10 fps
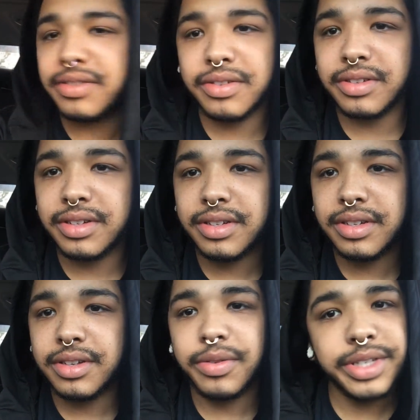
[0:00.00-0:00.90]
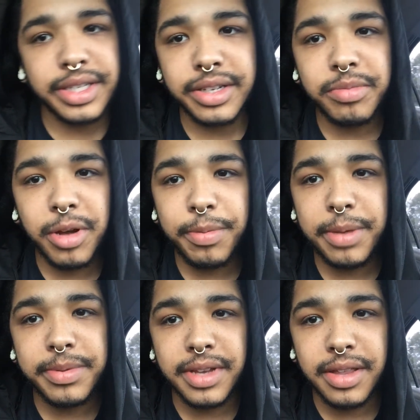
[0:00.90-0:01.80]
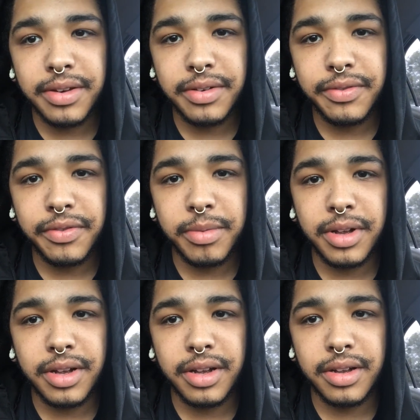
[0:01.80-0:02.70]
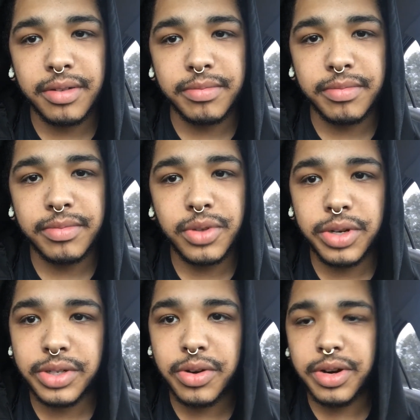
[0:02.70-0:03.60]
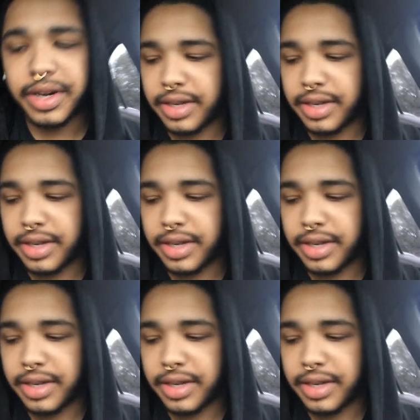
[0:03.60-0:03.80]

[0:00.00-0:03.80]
have no idea. Wasn't Little Bo Peep Southern from um Toy Story?